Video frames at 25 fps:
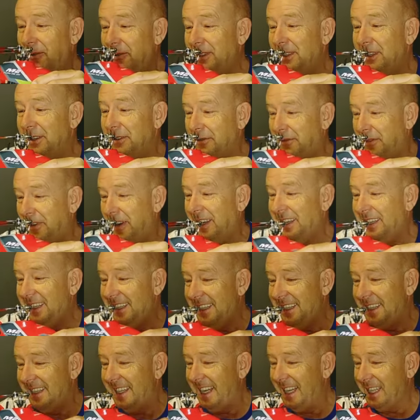found a
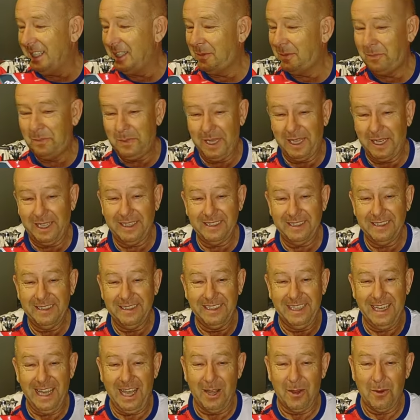funny aspect
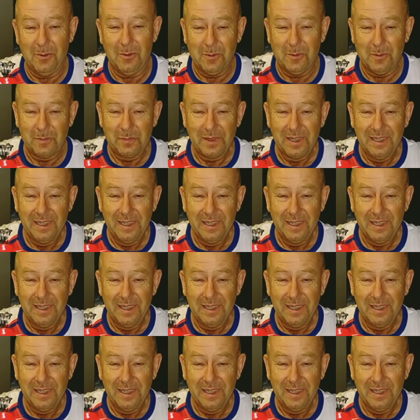now.